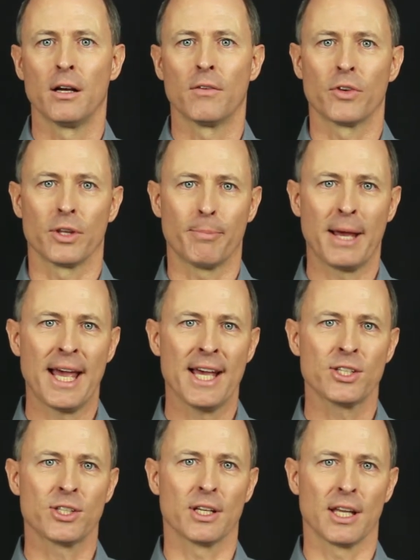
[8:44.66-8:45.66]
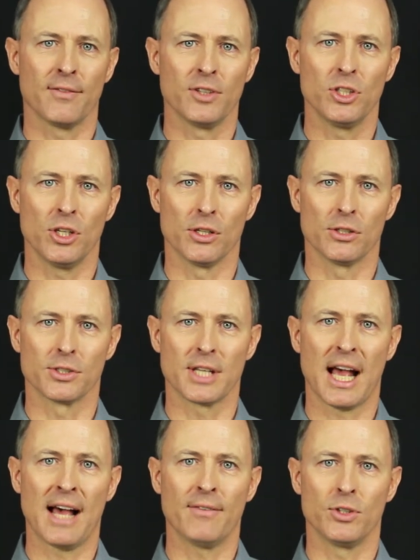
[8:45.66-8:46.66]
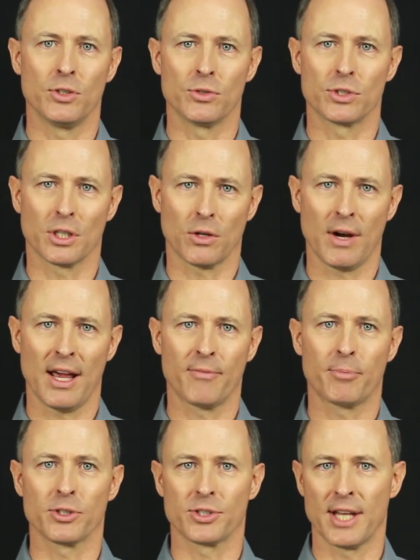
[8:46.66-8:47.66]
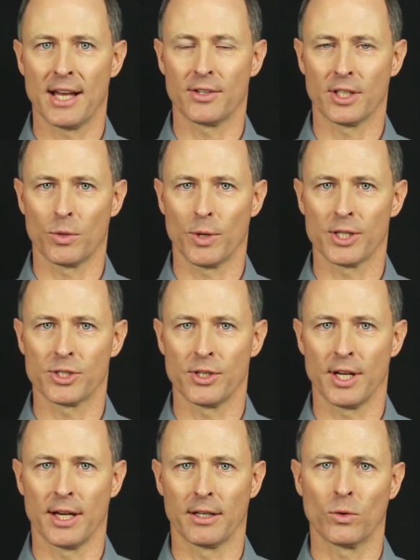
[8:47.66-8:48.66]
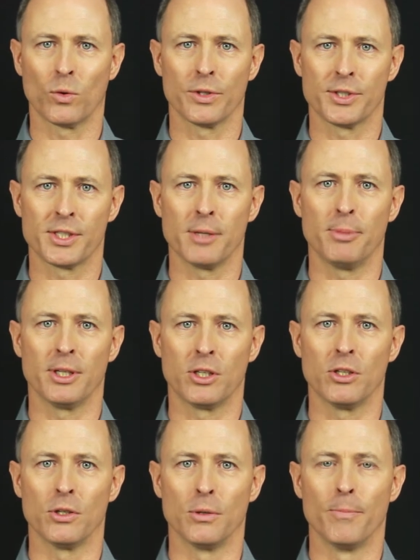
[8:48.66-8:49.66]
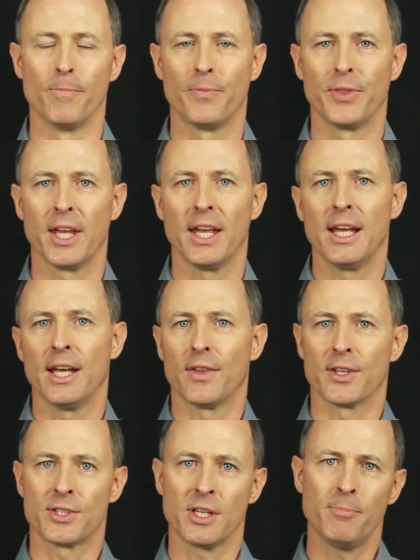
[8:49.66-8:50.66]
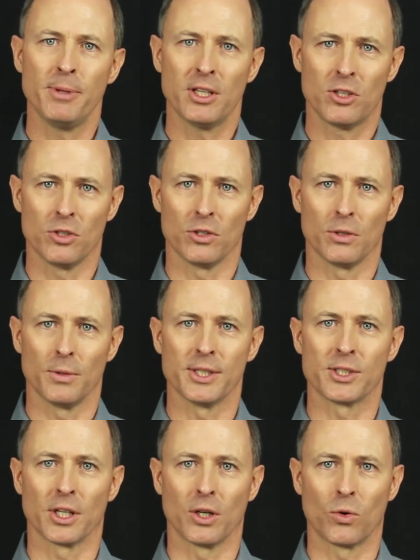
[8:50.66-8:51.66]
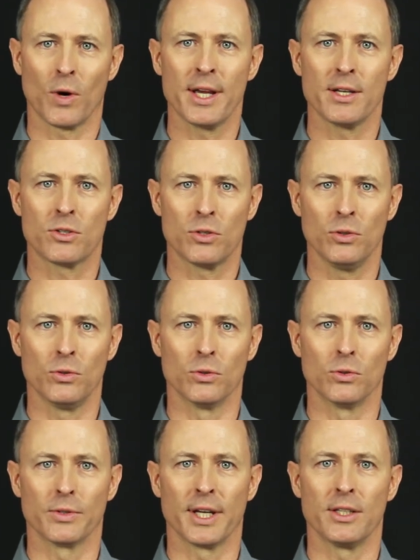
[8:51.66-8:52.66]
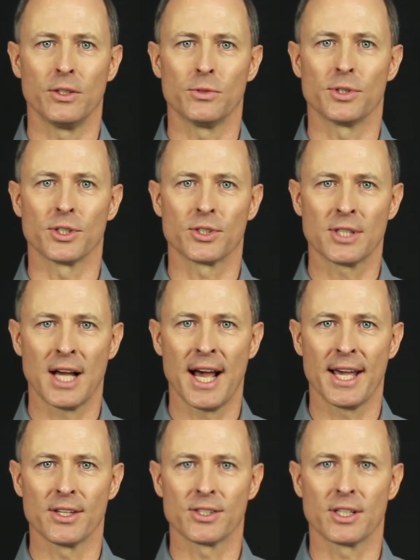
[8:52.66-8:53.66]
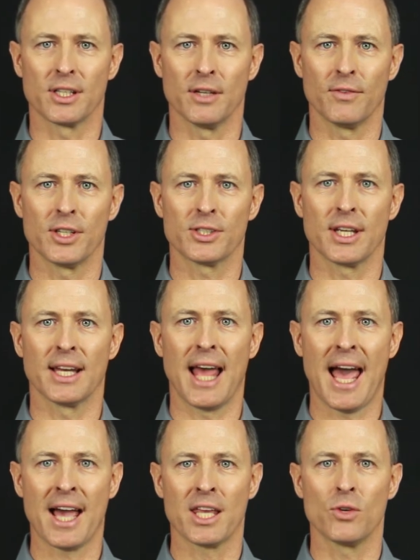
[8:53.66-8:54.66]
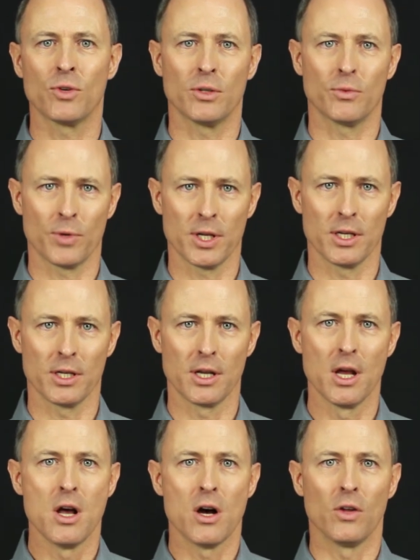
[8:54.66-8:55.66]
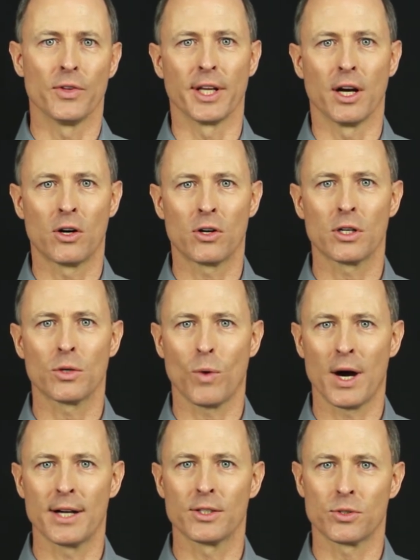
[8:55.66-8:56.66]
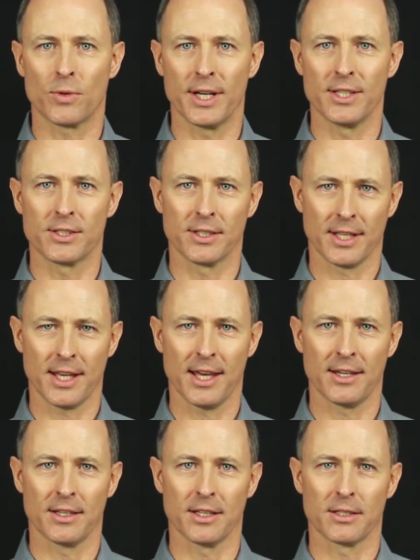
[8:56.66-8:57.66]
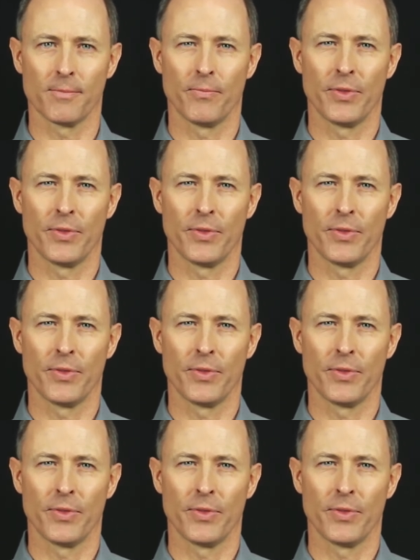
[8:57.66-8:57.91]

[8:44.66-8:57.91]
For the past 11 years, I've used the Kraft Personality Questionnaire, or the CPQ. The CPQ is a great tool that uses science to give us an accurate read on the hardwired traits of the candidate.